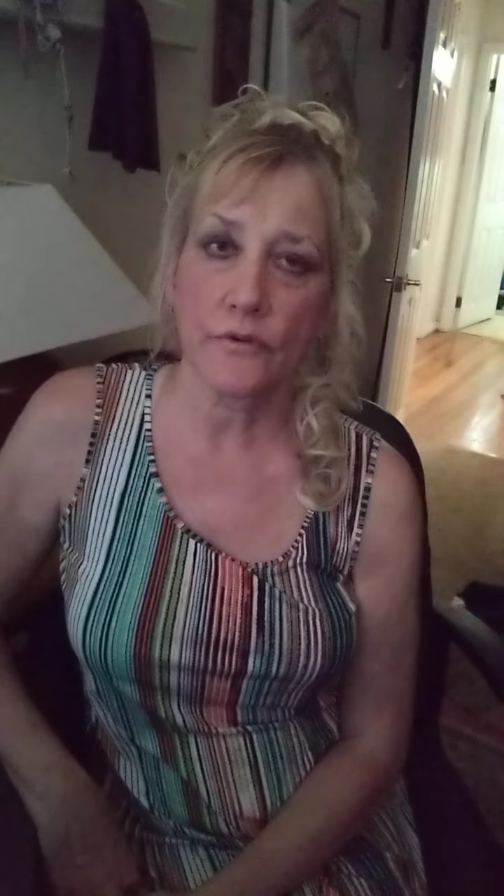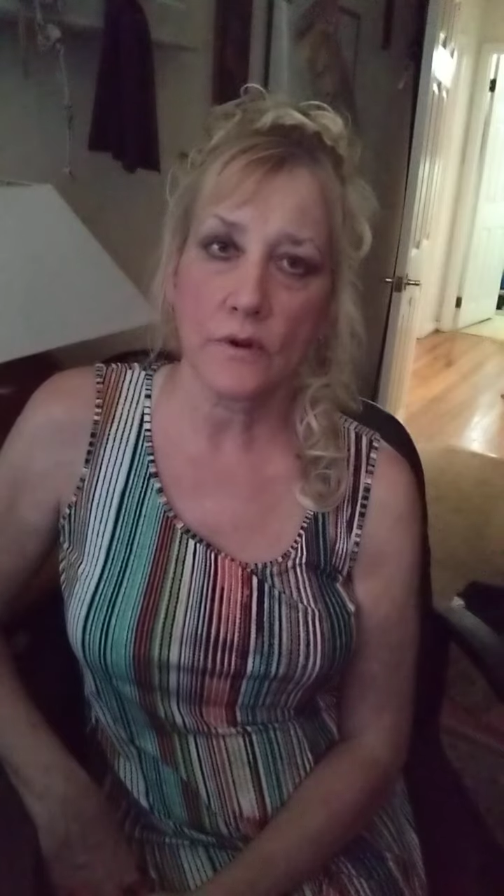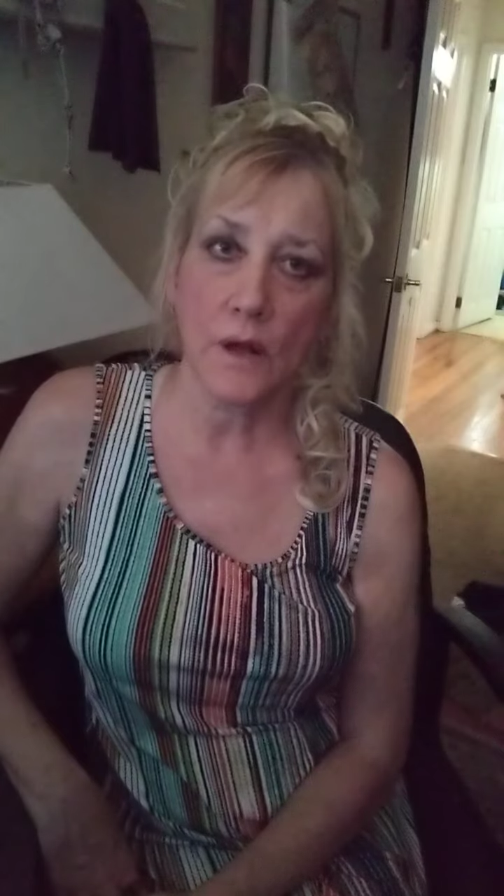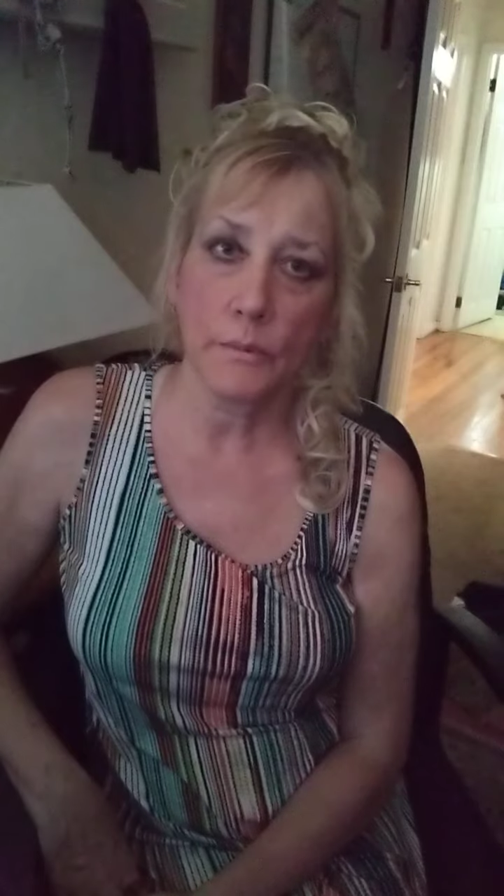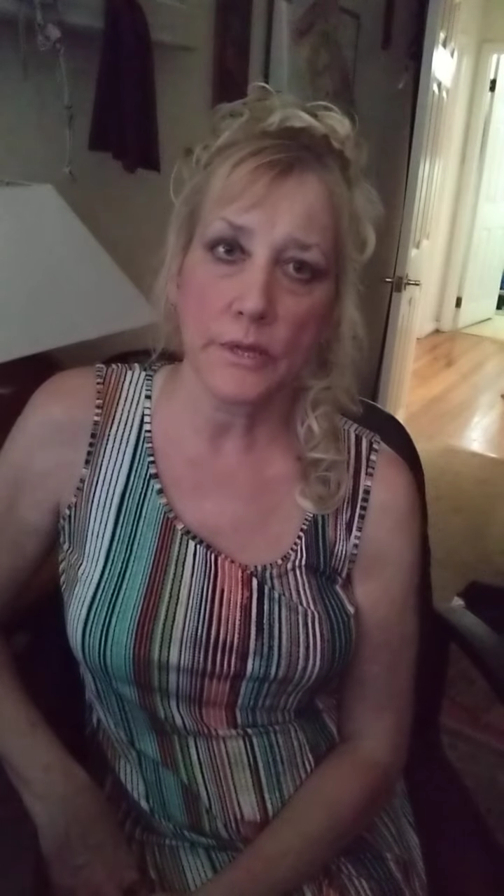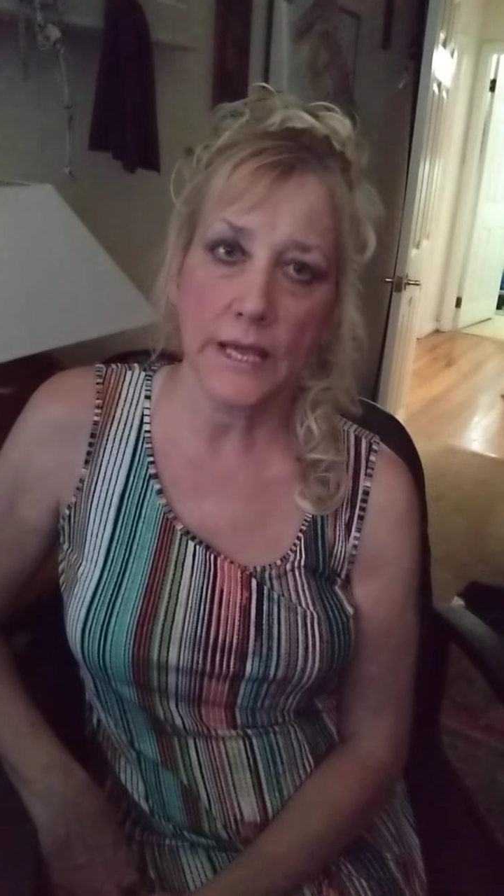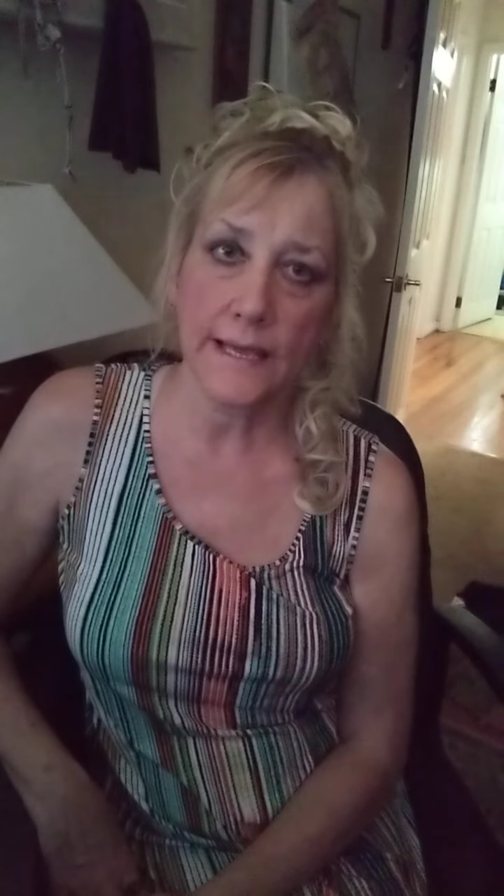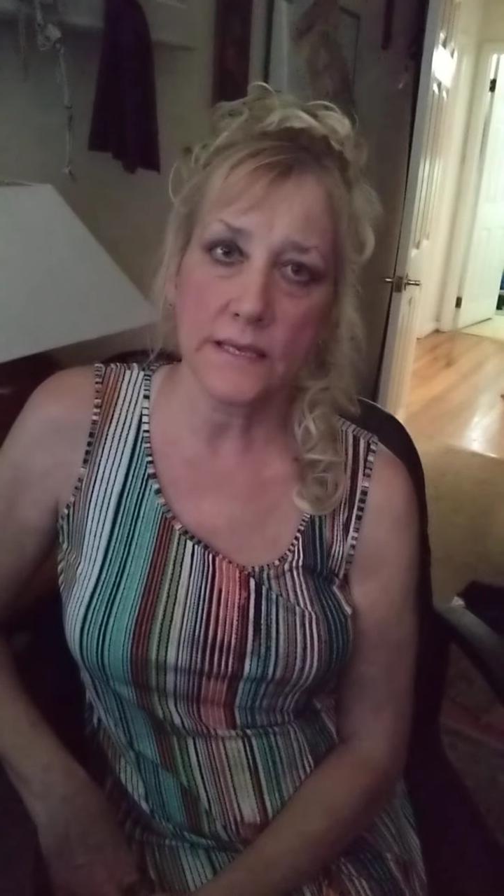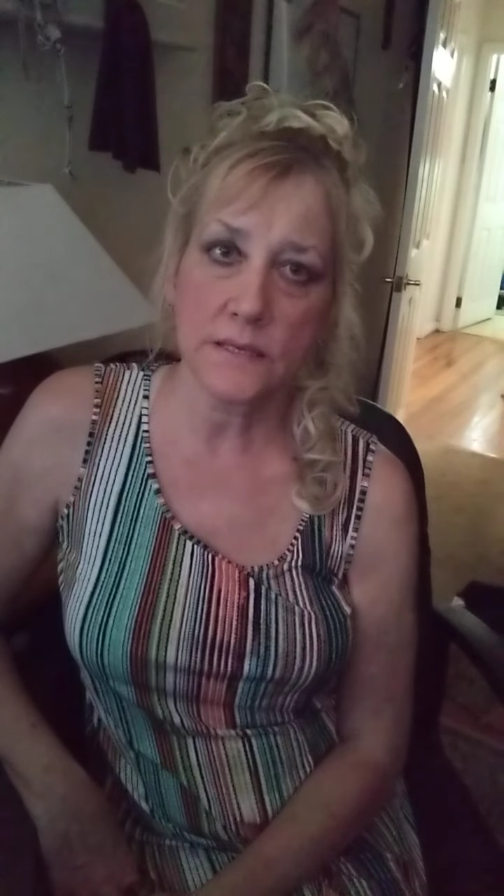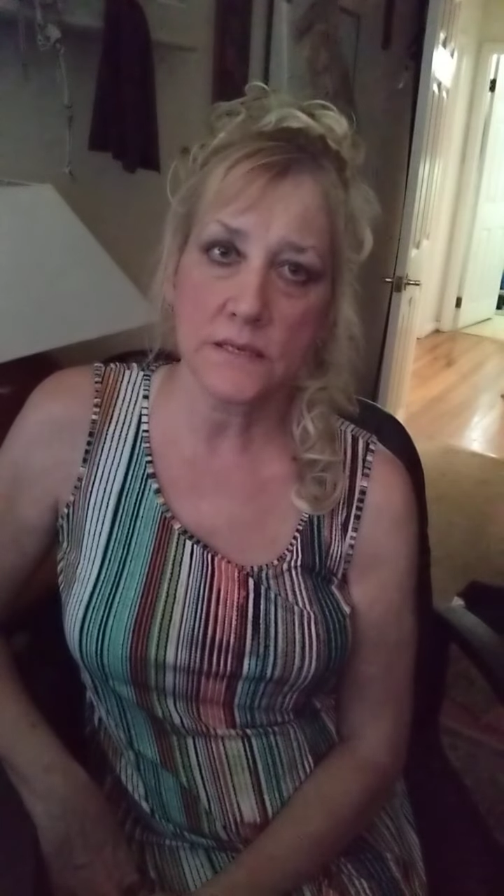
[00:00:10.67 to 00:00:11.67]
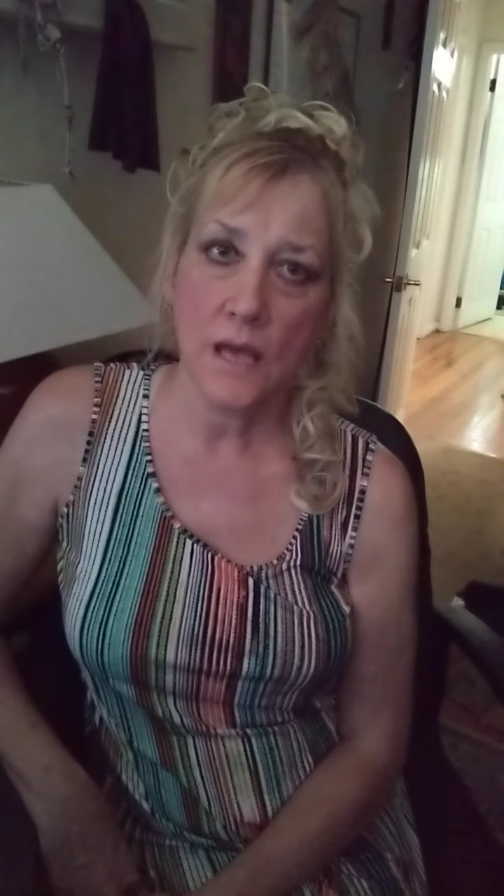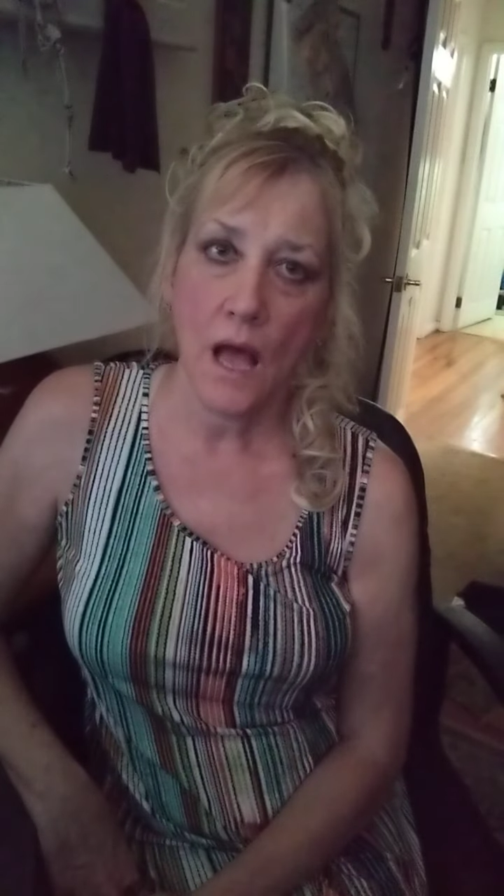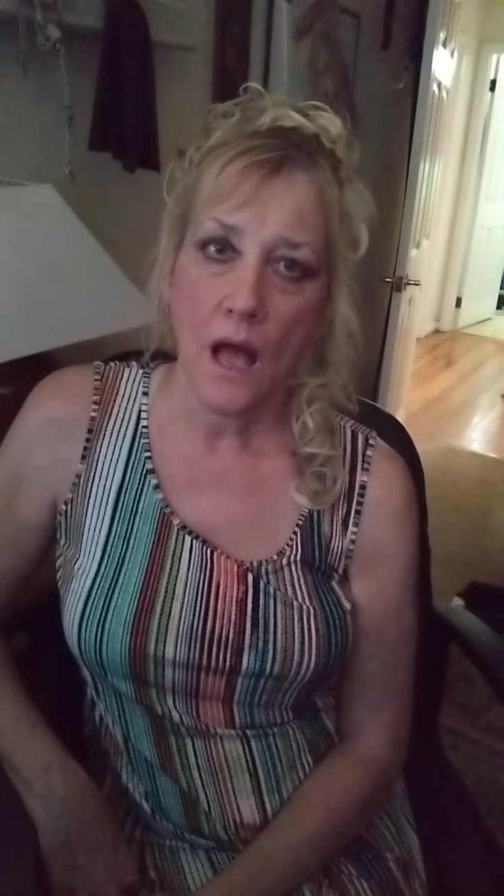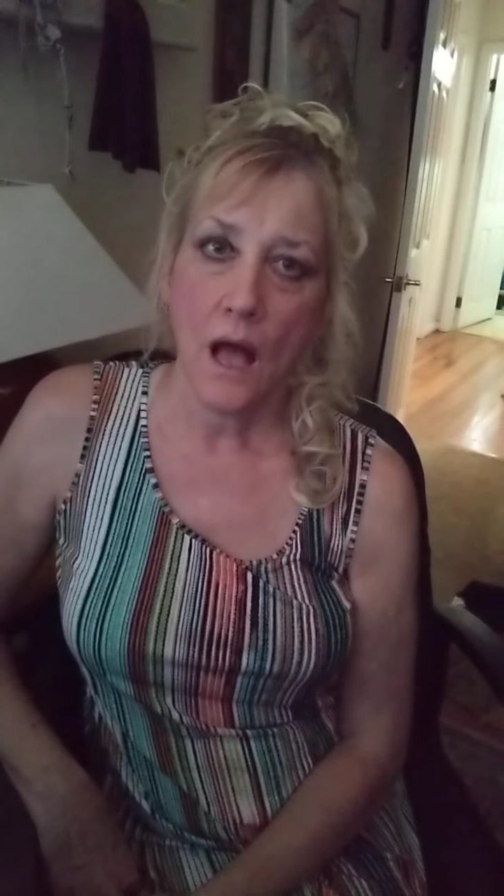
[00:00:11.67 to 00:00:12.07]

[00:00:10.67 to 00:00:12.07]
for a couple days.